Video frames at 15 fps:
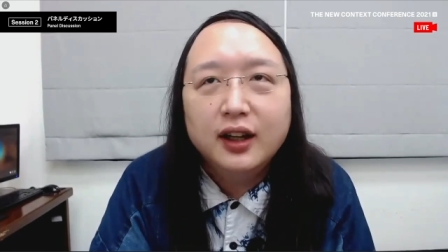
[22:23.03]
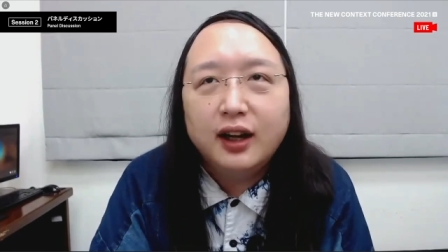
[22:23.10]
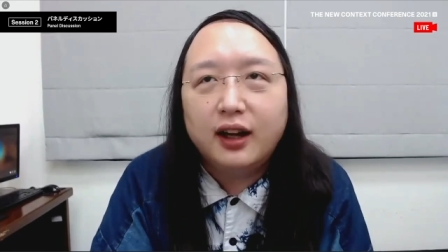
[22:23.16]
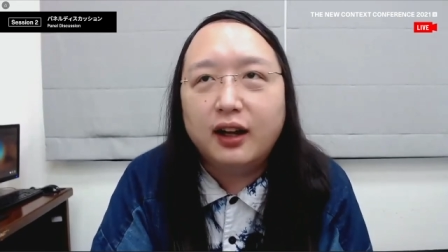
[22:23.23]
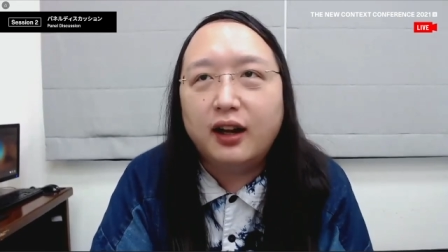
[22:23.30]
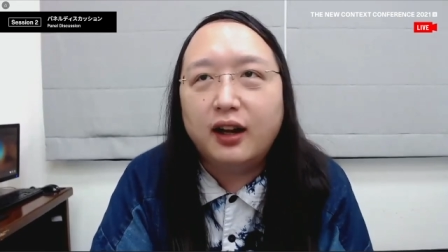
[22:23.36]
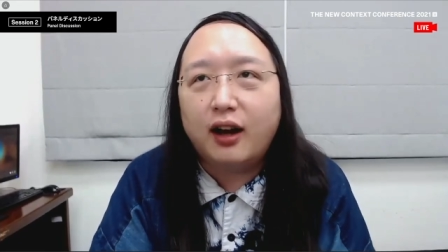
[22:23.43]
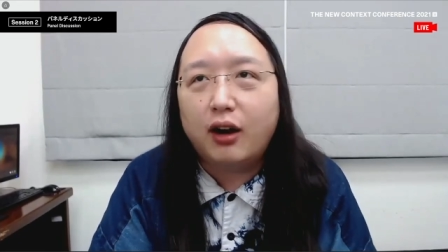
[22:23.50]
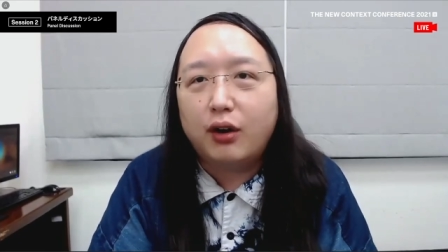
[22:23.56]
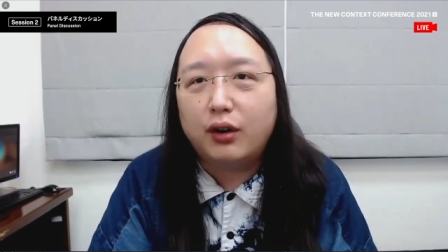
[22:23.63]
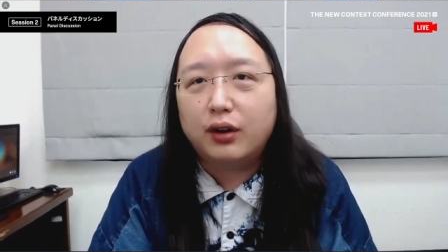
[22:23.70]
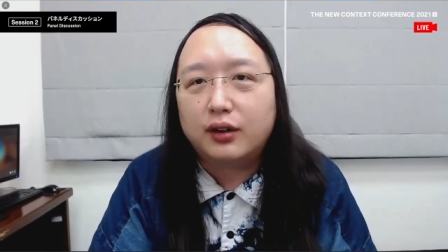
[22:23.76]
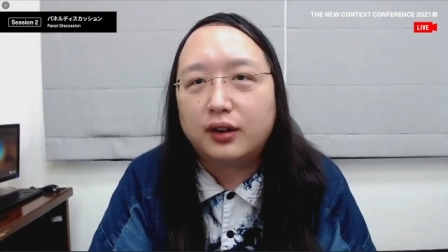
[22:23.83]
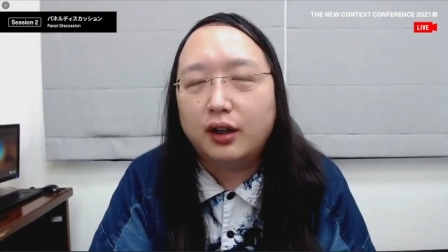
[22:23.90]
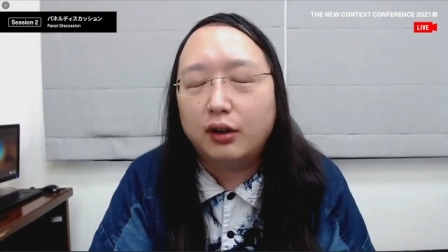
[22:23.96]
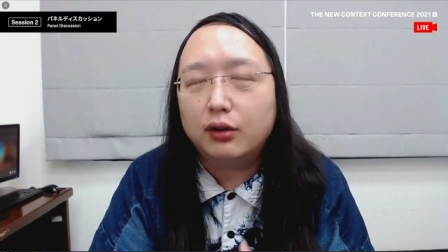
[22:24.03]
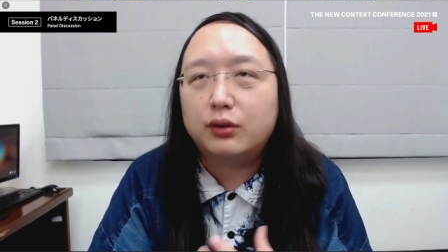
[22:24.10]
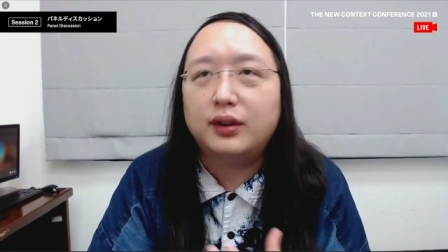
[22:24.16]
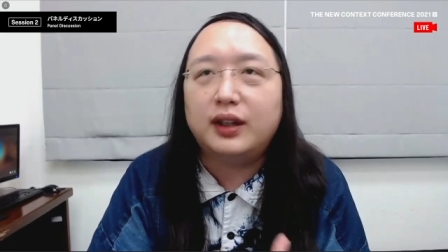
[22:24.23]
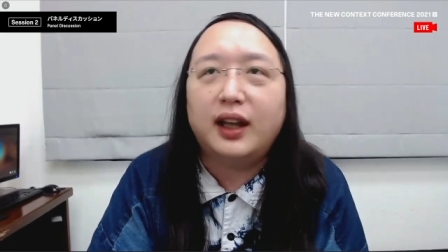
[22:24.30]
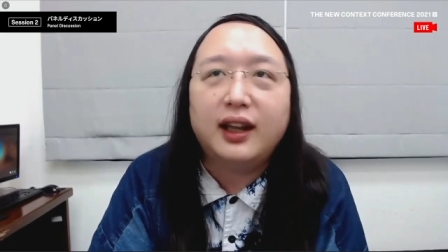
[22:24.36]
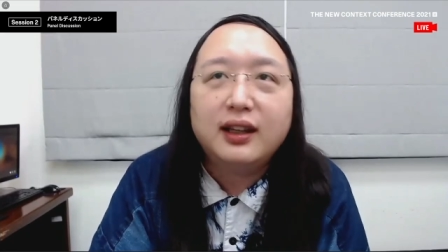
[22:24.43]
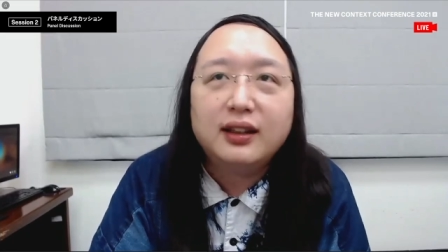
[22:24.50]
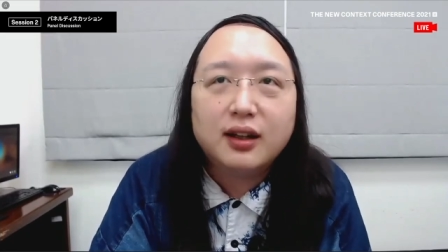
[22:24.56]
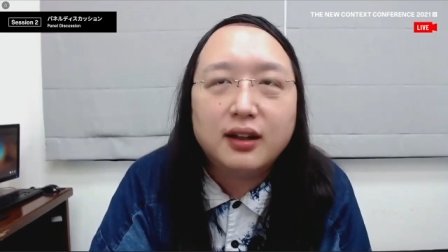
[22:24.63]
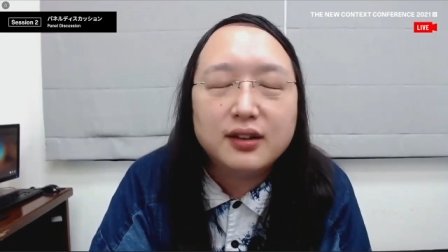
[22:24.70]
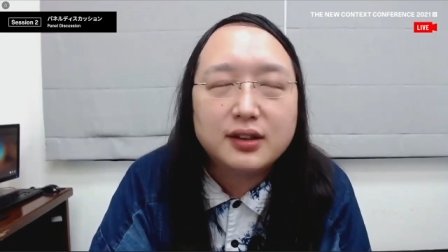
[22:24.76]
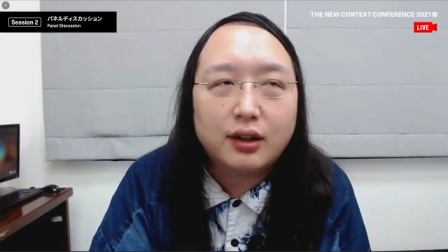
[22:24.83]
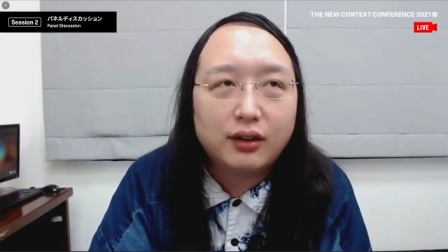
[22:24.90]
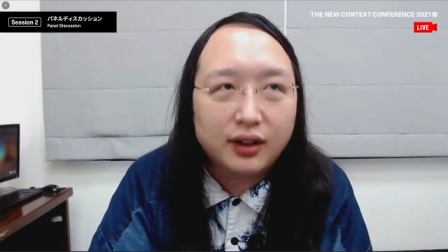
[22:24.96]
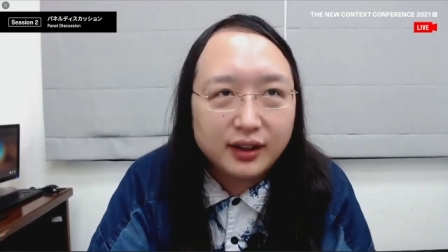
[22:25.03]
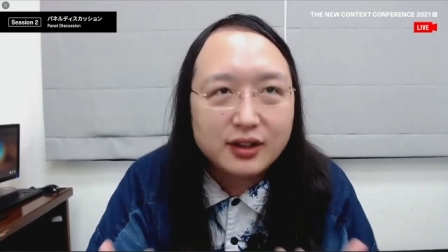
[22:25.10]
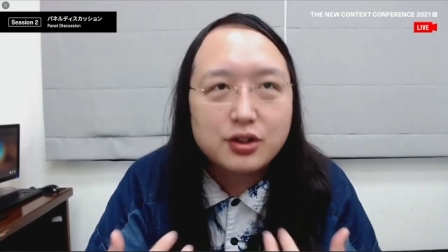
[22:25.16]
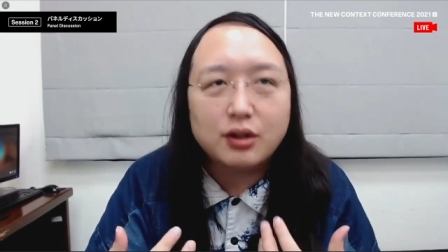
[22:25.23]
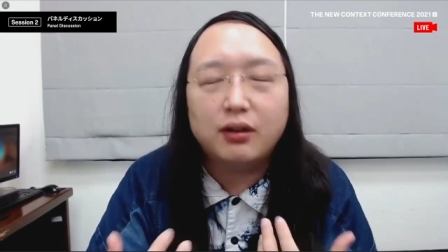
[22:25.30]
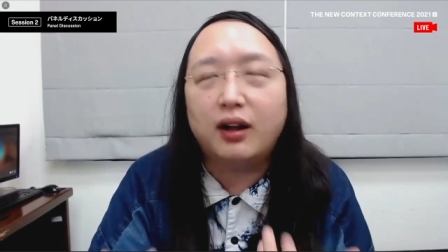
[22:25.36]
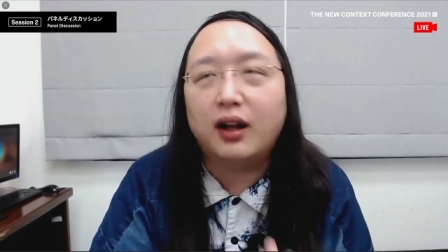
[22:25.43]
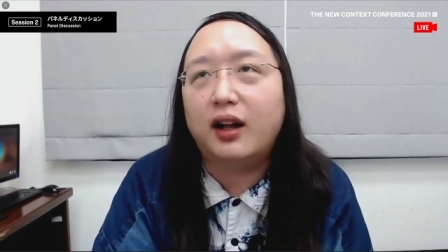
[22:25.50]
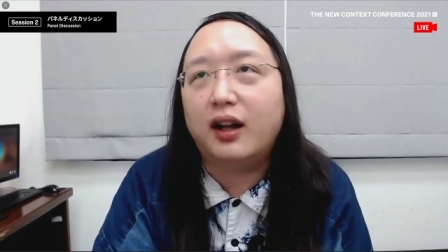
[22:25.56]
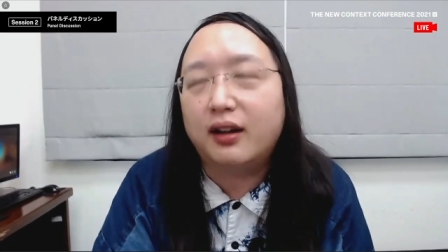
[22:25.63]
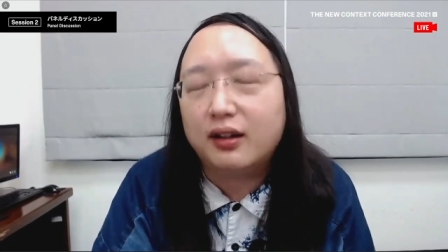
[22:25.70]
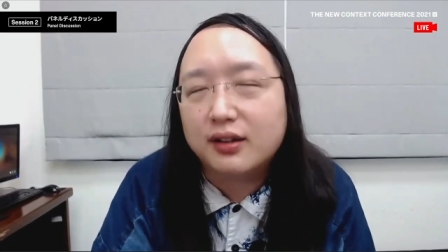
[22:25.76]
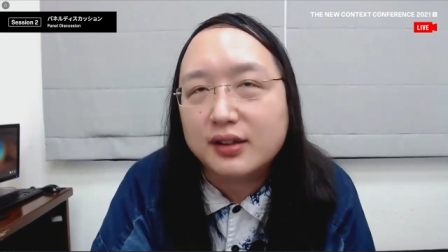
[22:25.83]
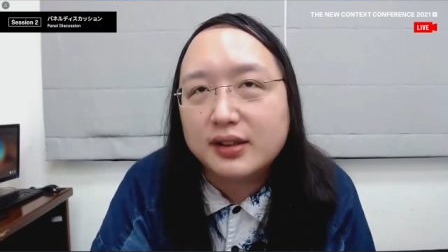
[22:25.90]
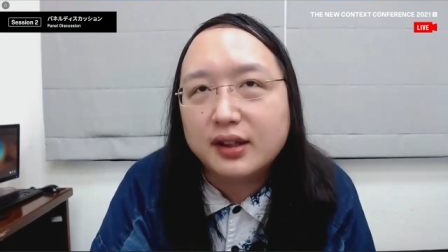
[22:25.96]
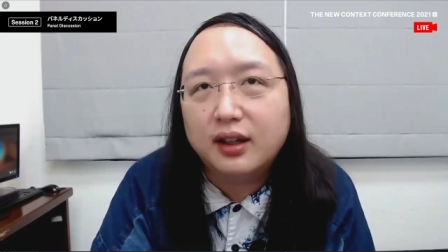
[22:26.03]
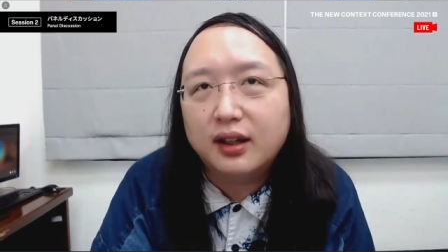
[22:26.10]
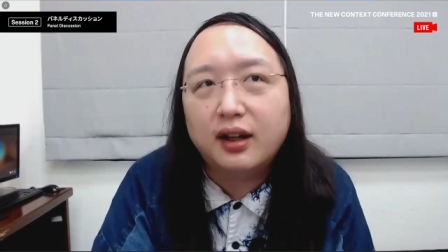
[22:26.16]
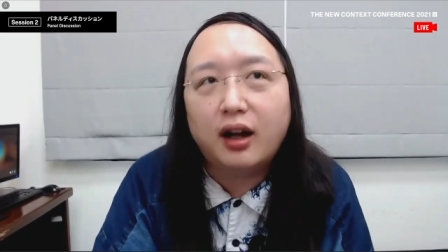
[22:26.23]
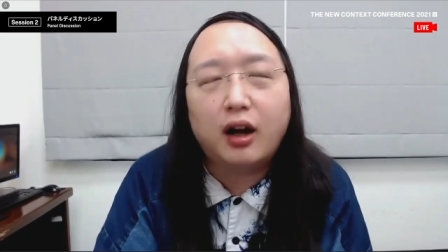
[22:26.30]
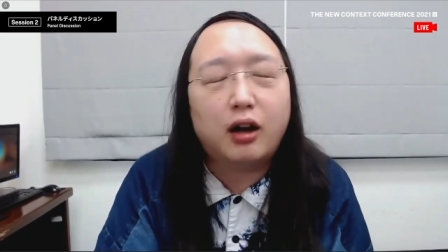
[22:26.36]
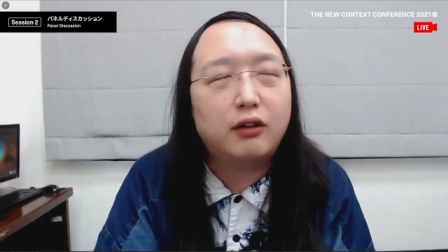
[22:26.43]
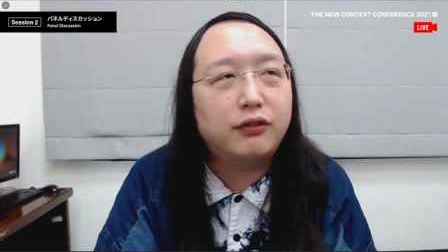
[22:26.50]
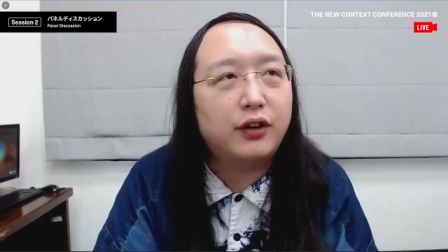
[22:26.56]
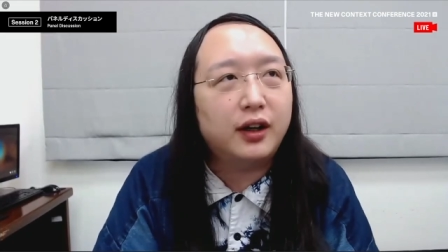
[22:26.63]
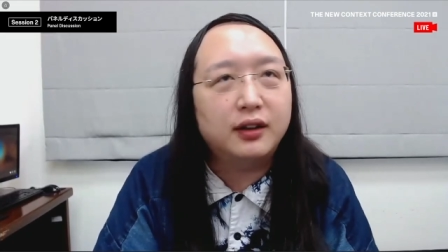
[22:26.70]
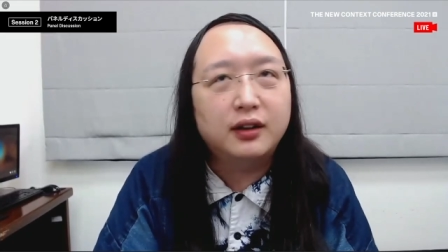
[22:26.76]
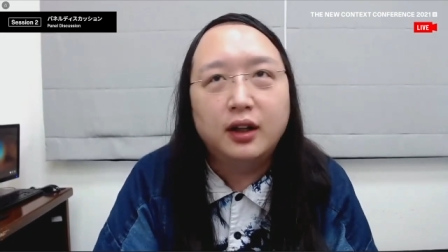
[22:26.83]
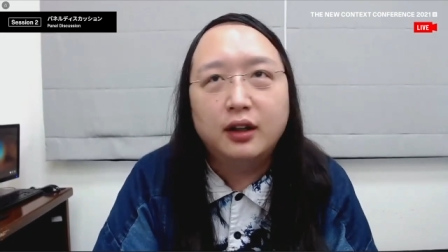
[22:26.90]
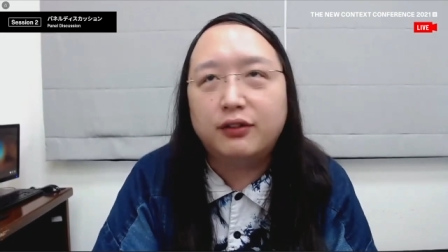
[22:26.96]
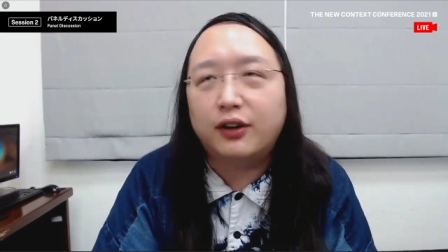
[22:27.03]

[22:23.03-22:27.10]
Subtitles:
Our co-creators, our initial hires, are from